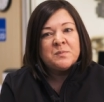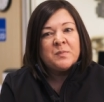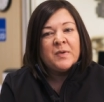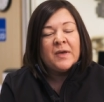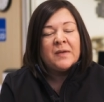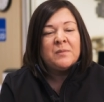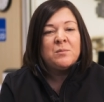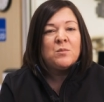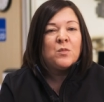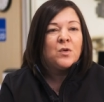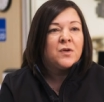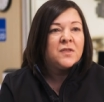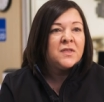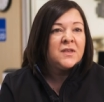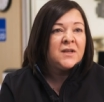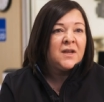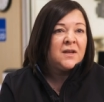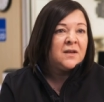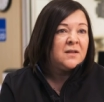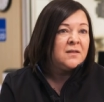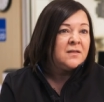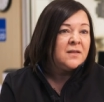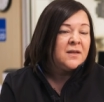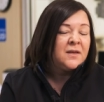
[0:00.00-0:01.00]
But more than
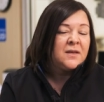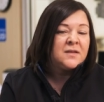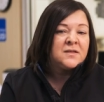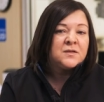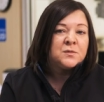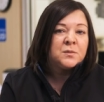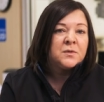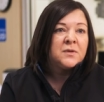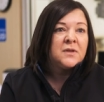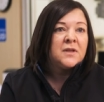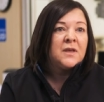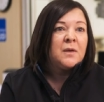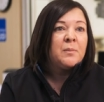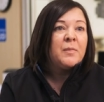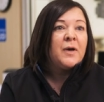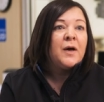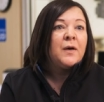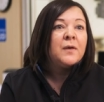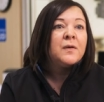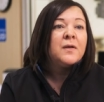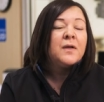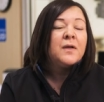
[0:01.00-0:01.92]
anything, it's really about